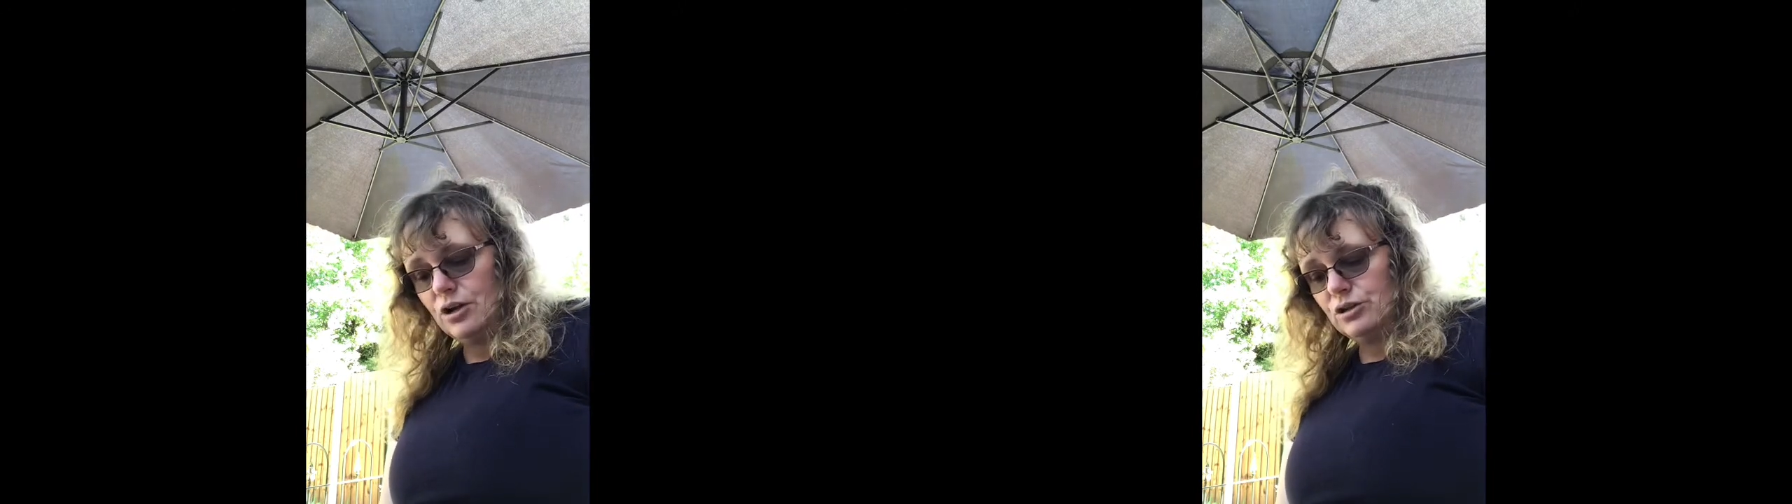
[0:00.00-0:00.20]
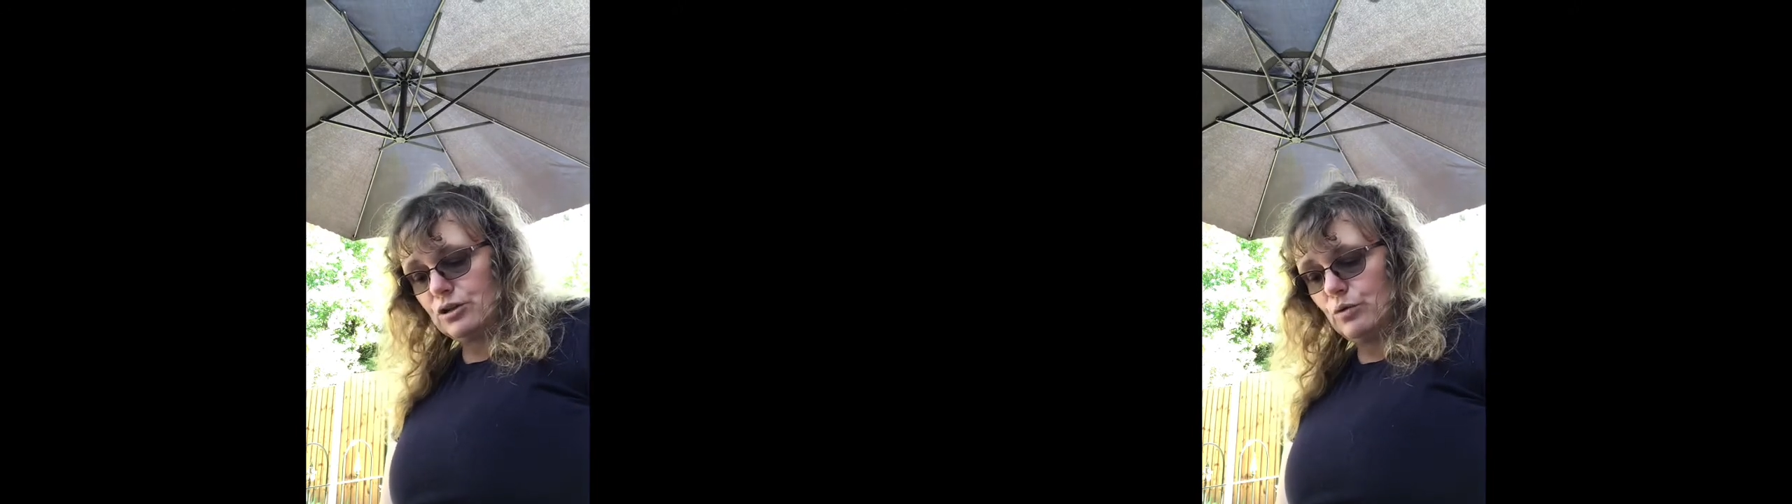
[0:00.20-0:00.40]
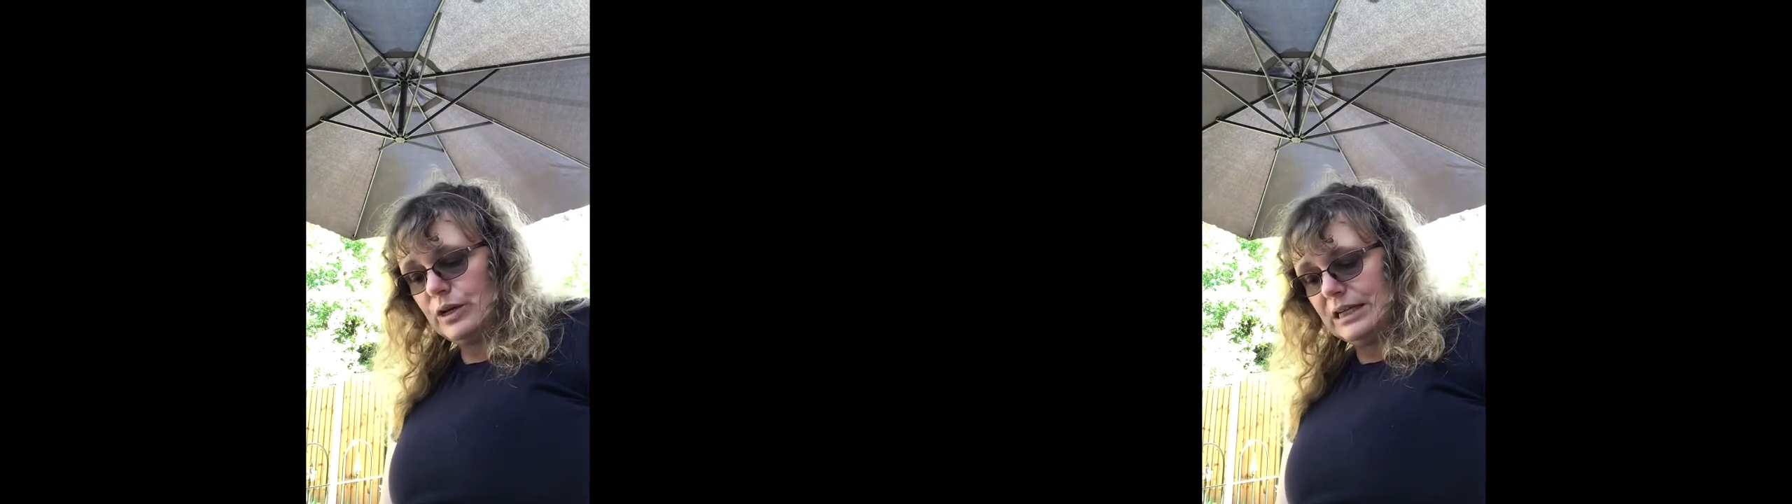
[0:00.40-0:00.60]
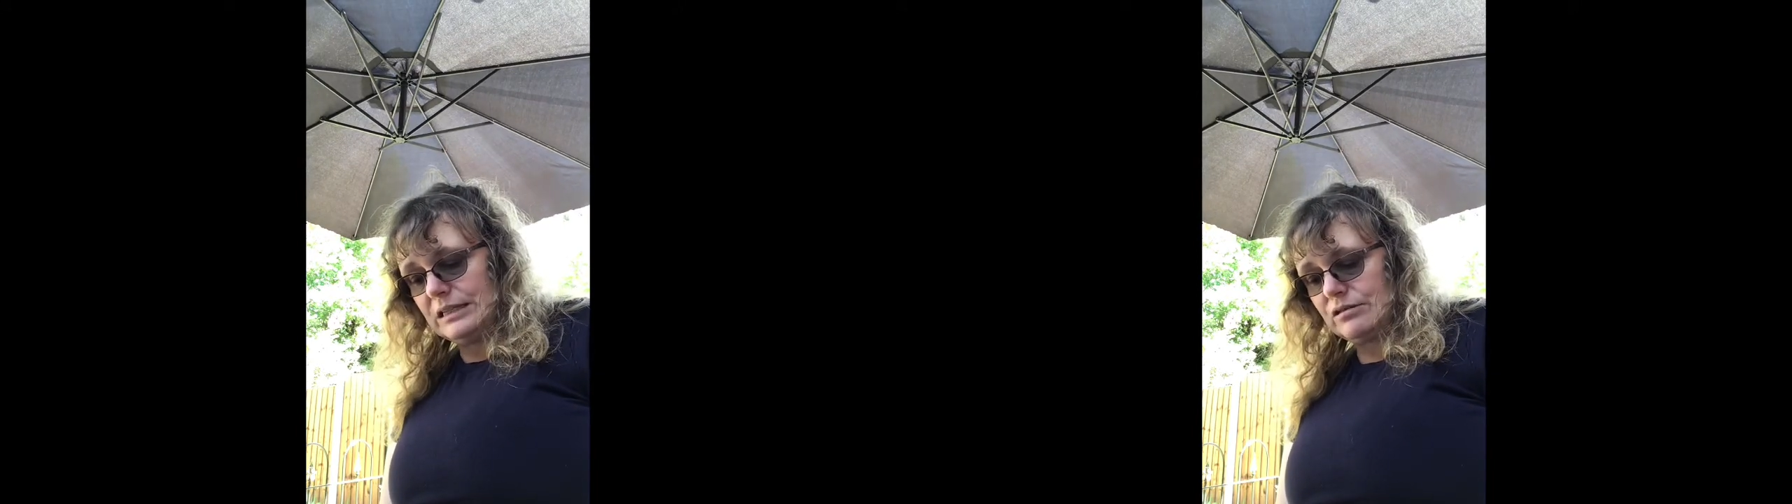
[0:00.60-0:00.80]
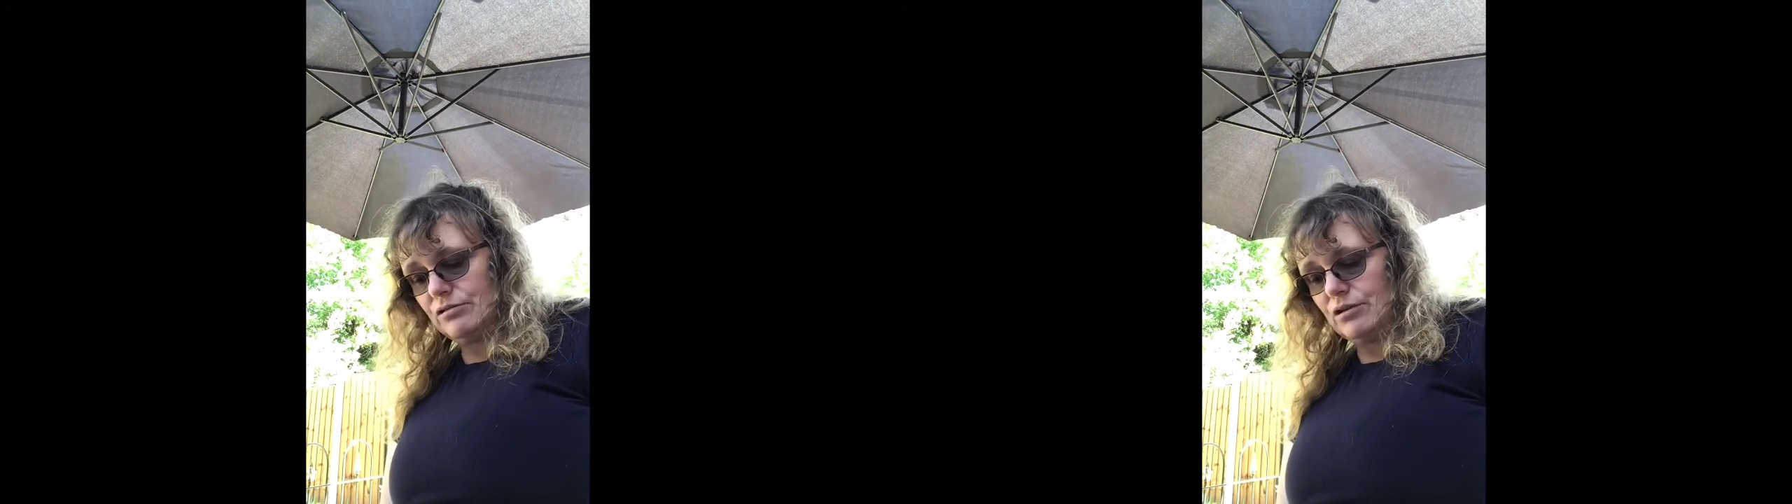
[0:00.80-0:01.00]

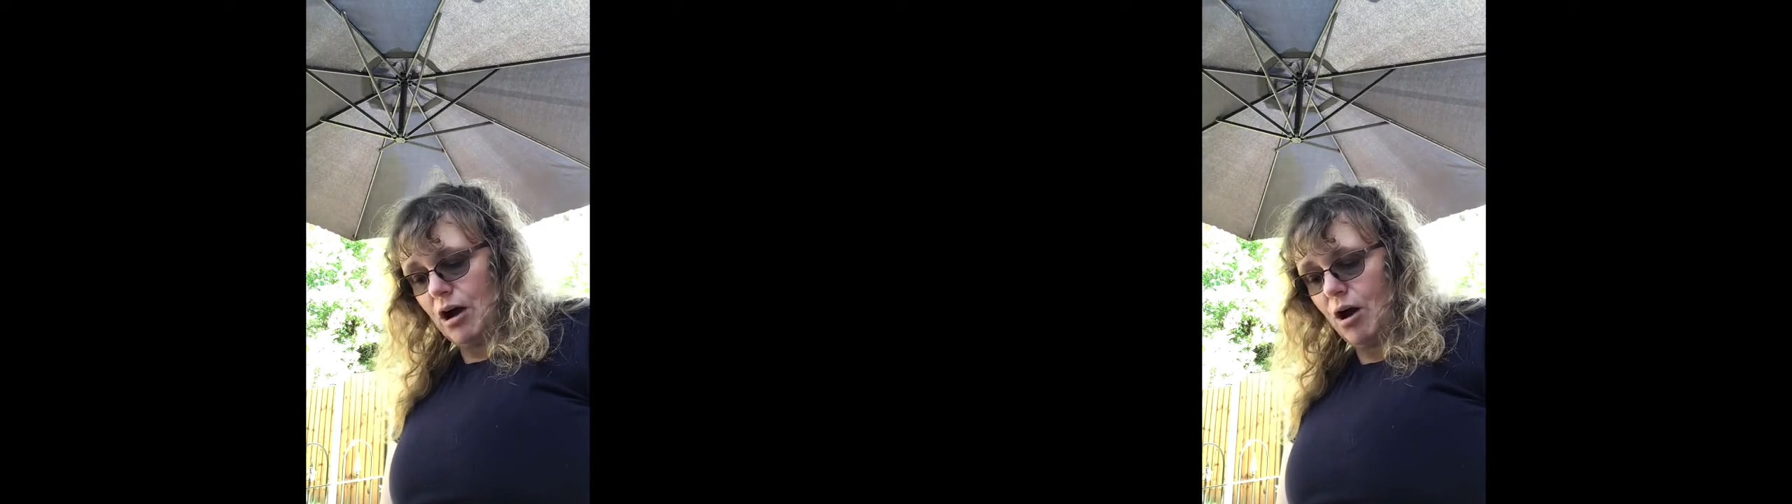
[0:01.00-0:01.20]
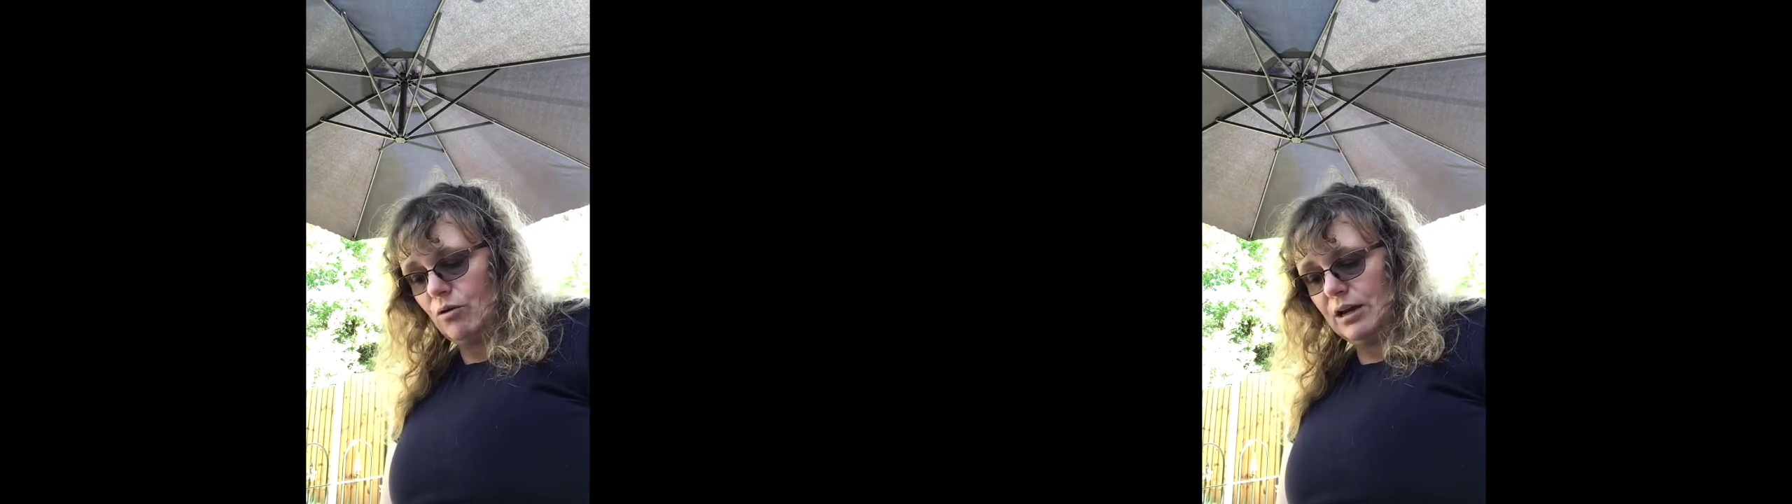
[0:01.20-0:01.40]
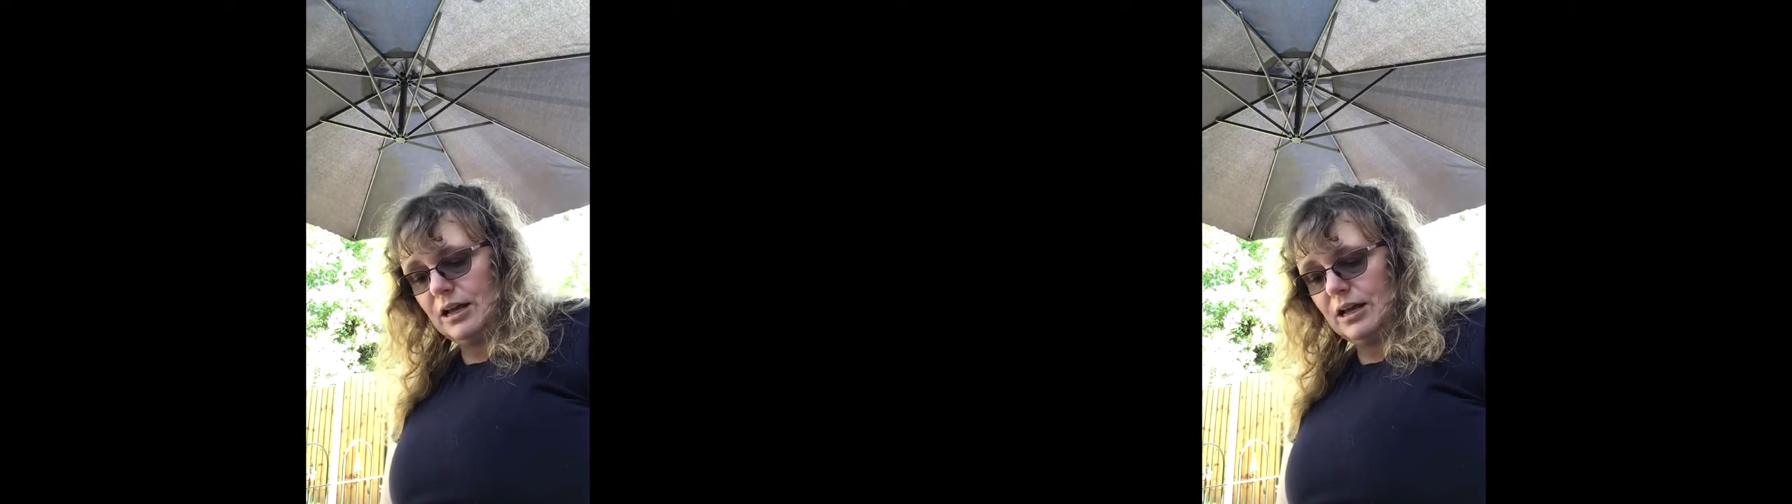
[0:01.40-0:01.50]
squeezed through the hole,